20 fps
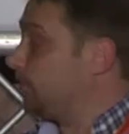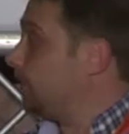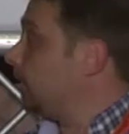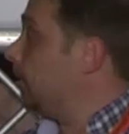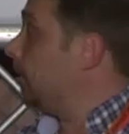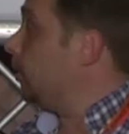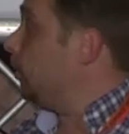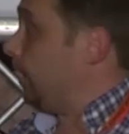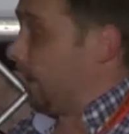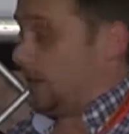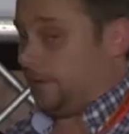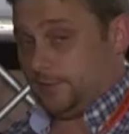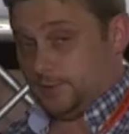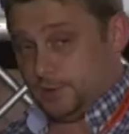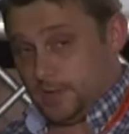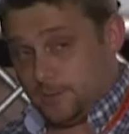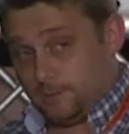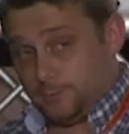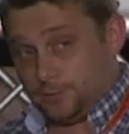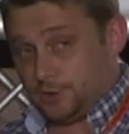We have a
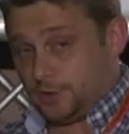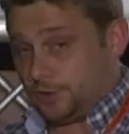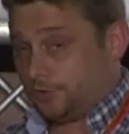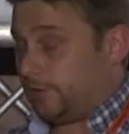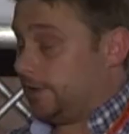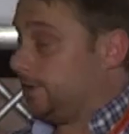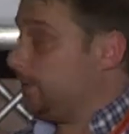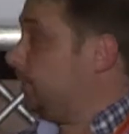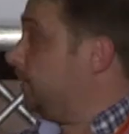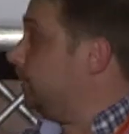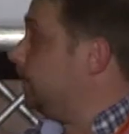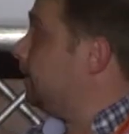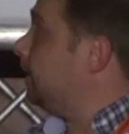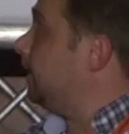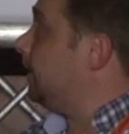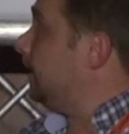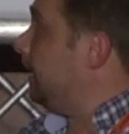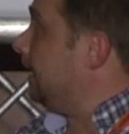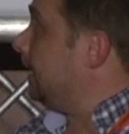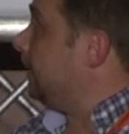temperature gradient
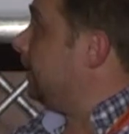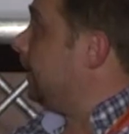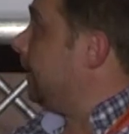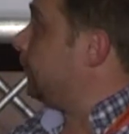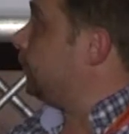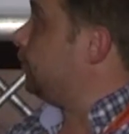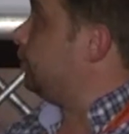in a natural